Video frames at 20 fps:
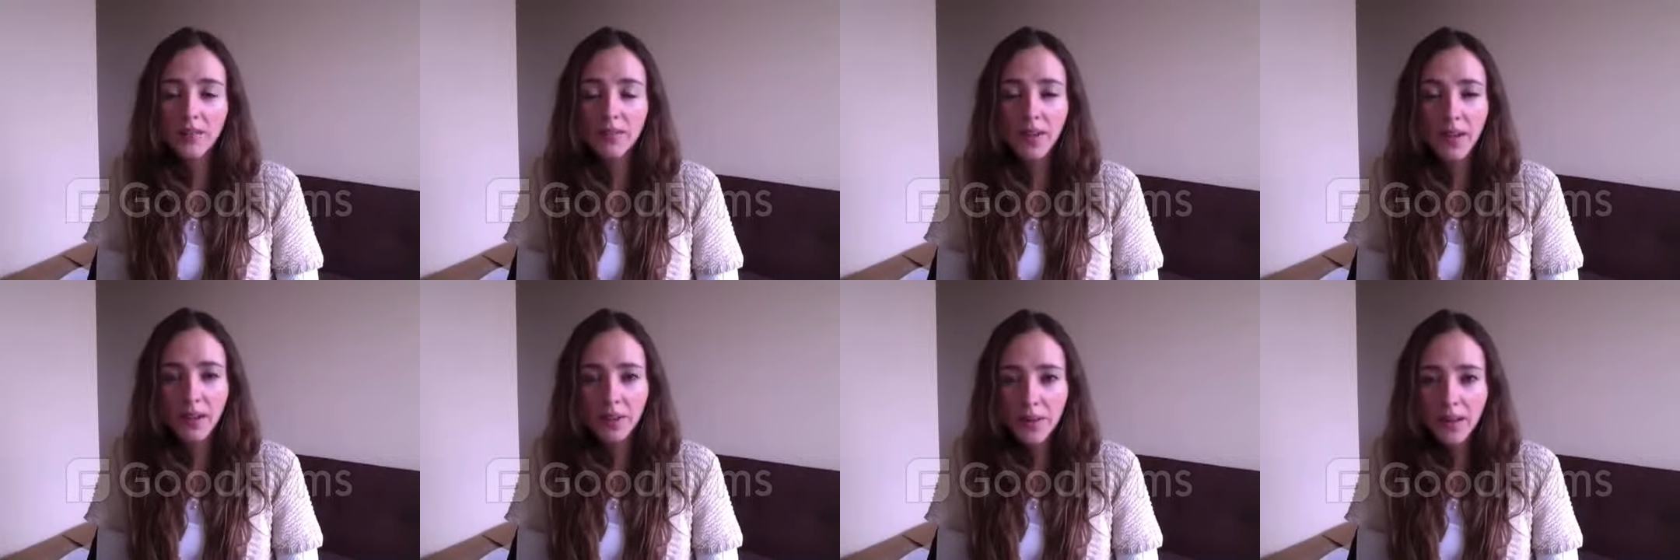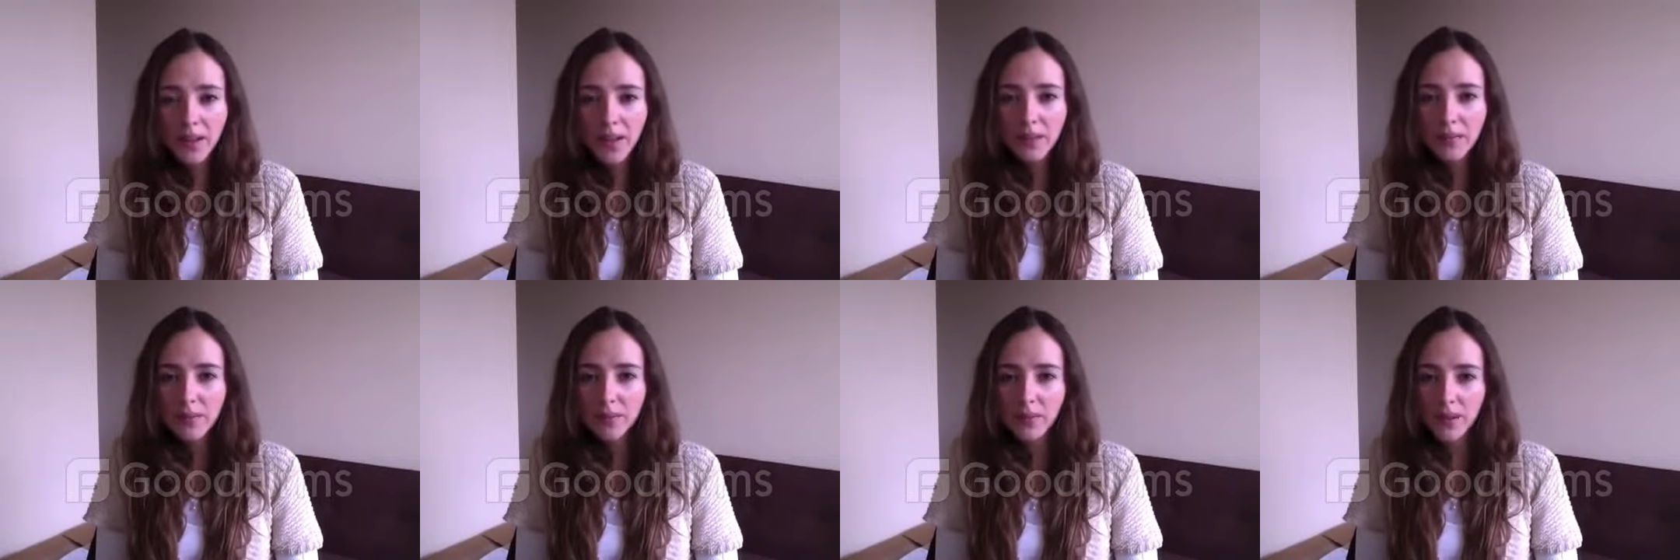very
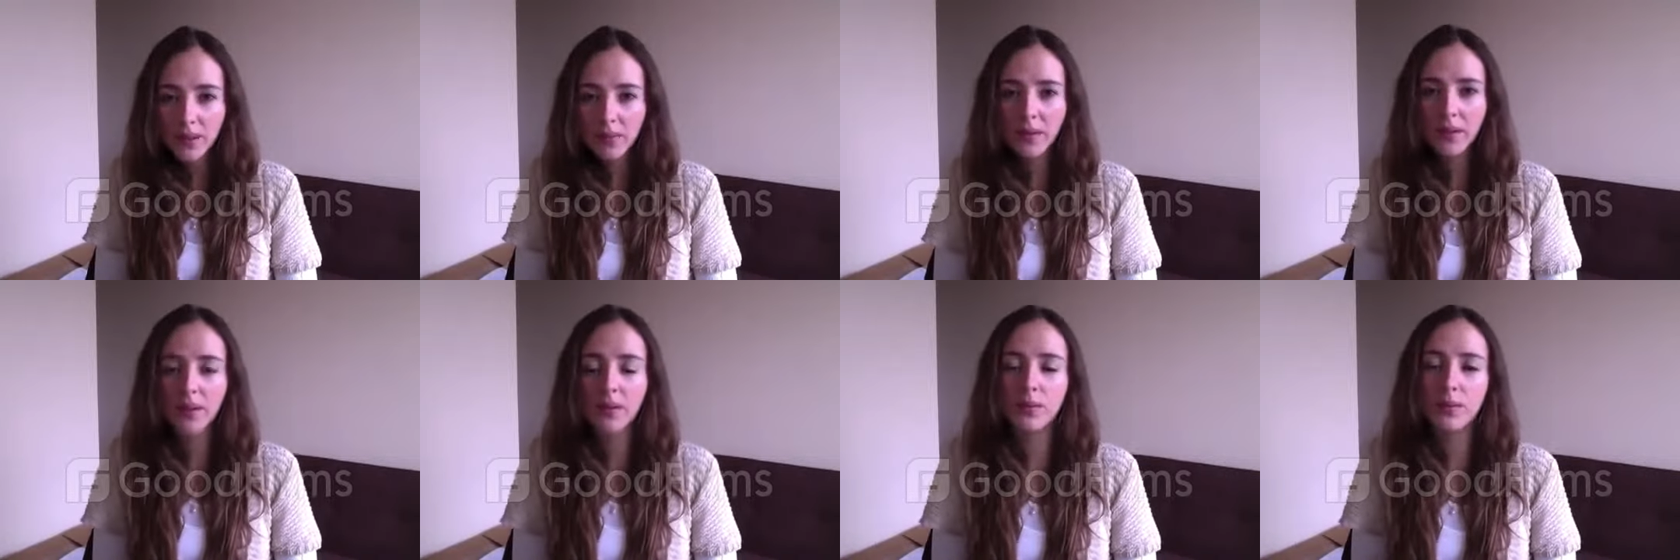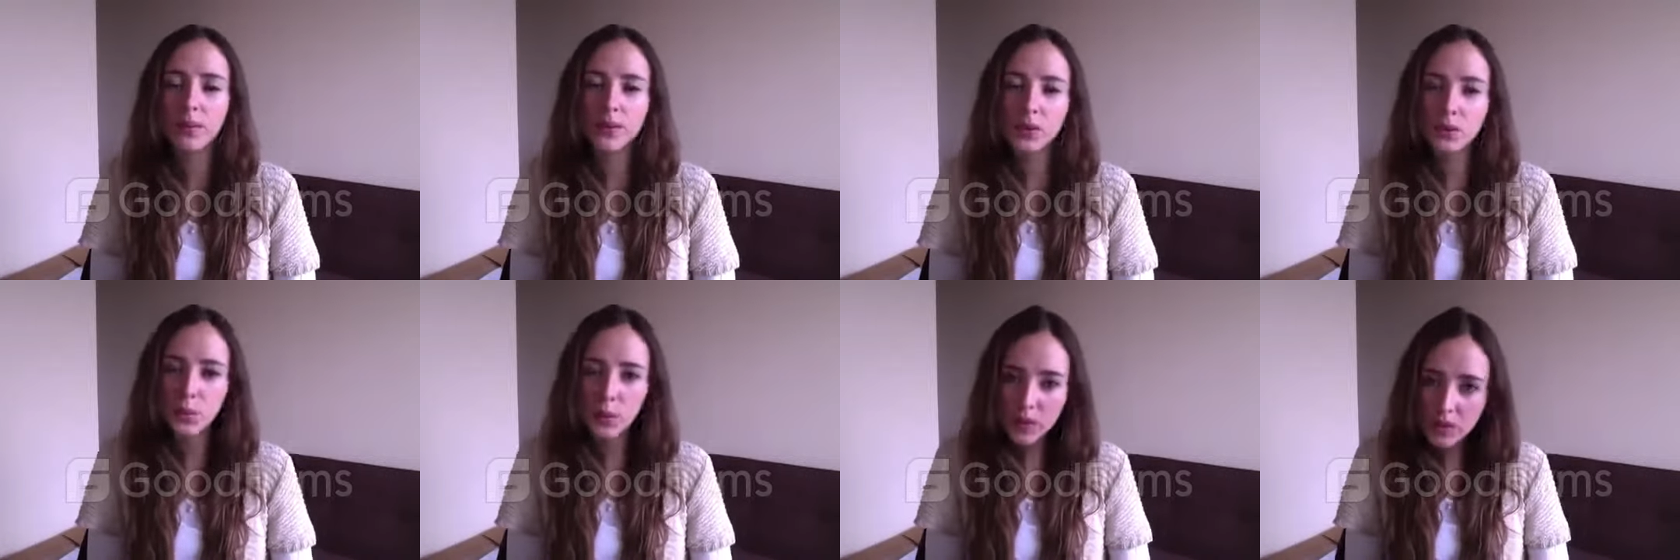very
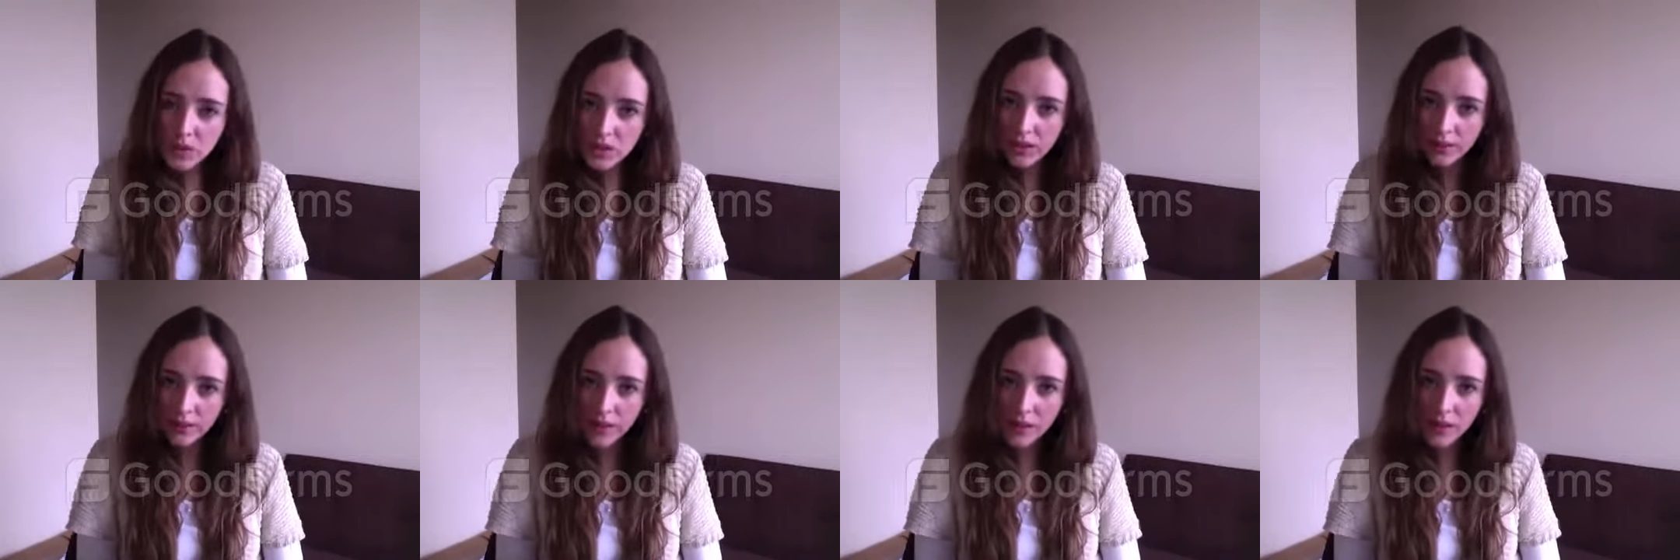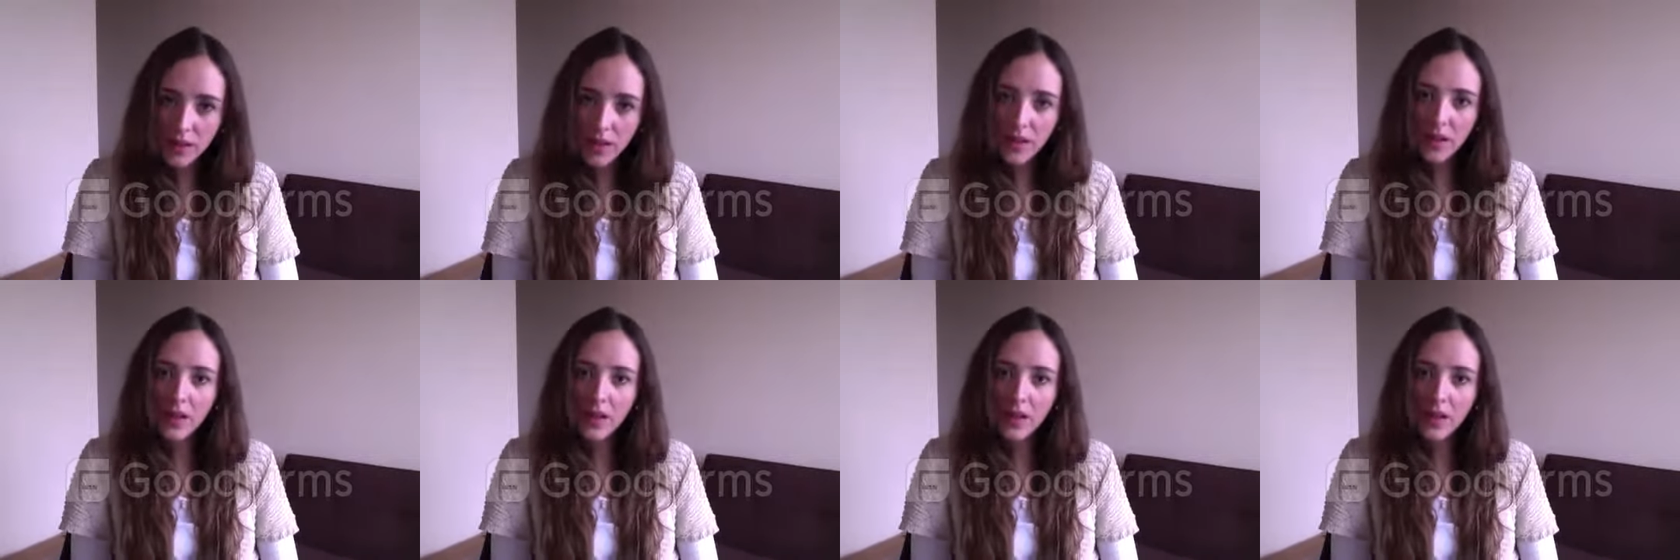responsible.